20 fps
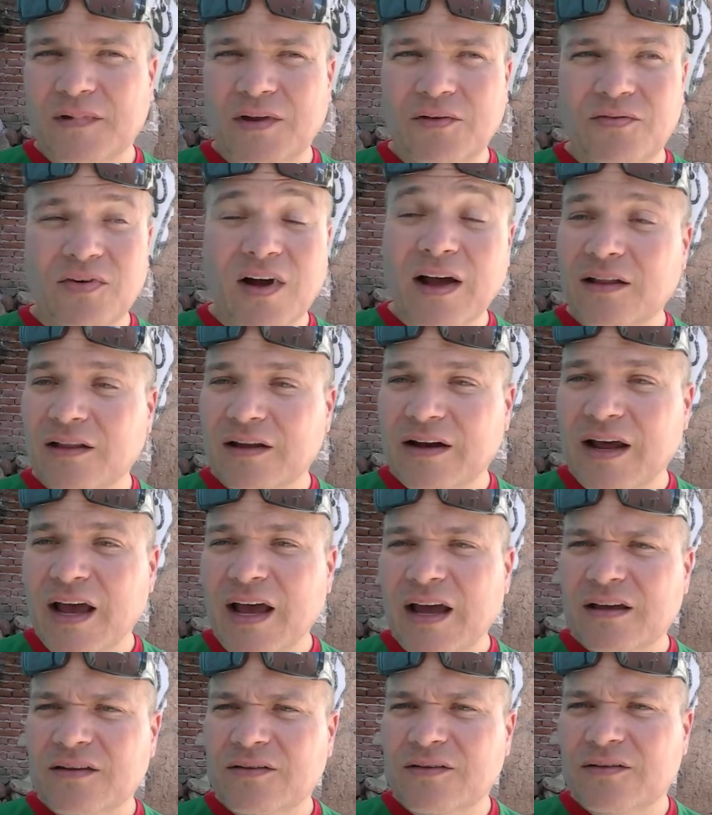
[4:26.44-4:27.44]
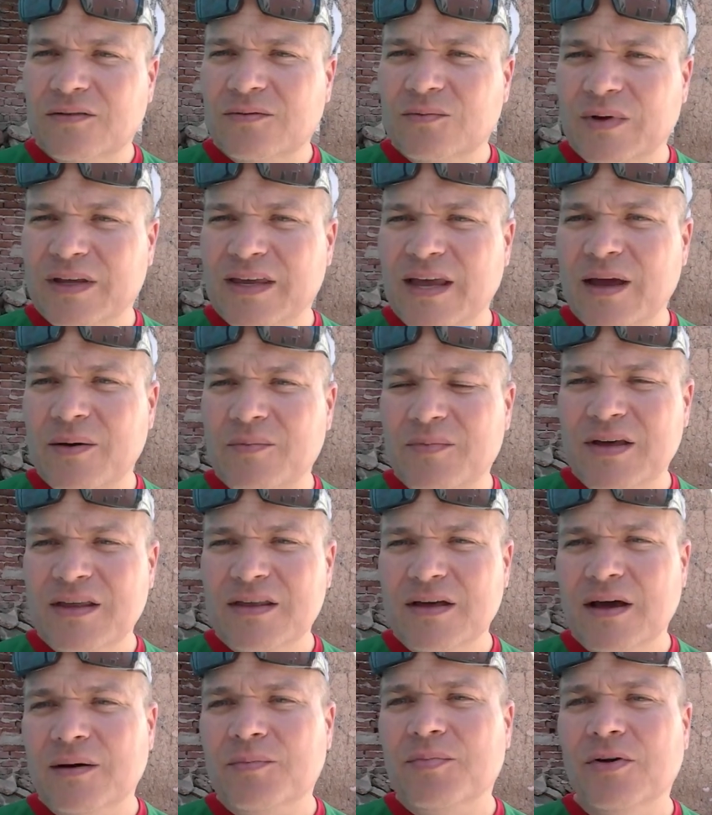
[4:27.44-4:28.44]
violent act. We can't be
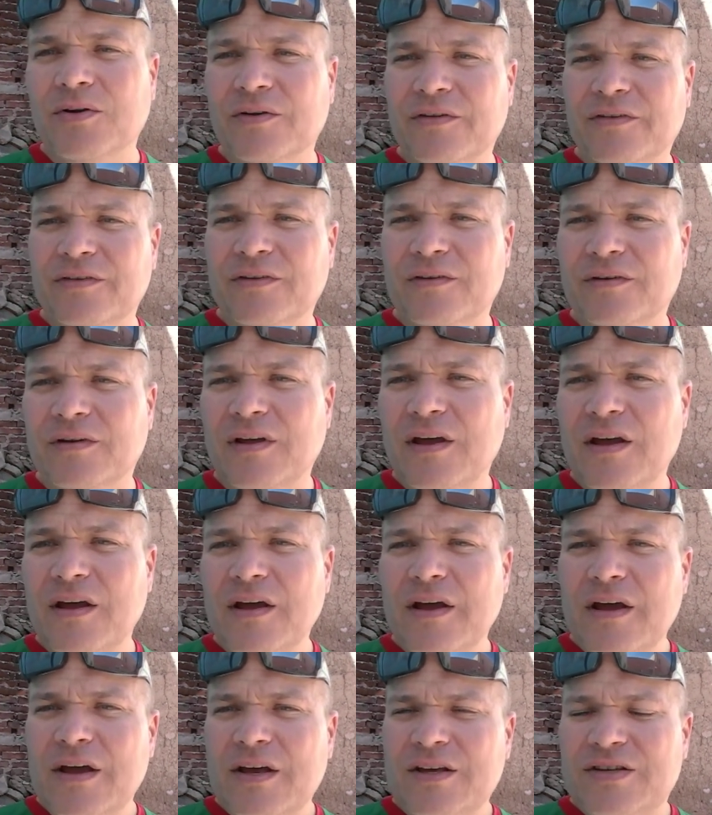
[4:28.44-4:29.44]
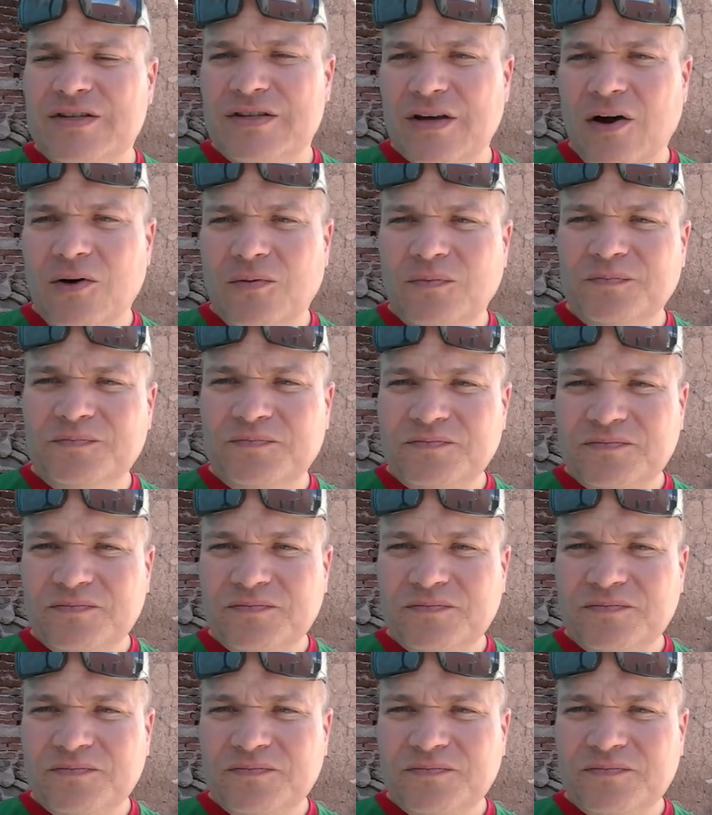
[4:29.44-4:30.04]
that person. So